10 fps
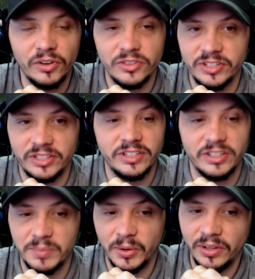
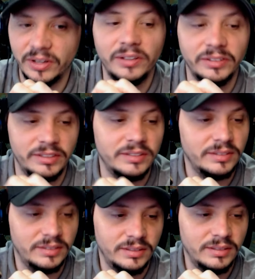6/6 Merlin ult.
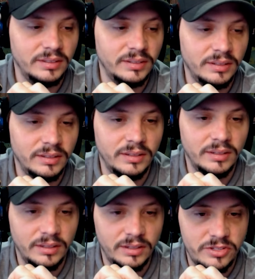
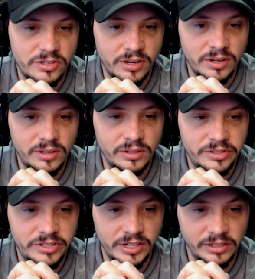So let's
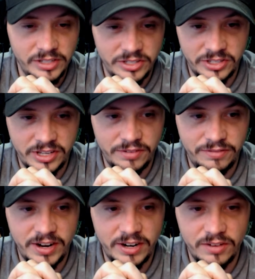see here. Liz is gonna
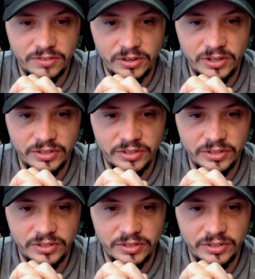fire off her ult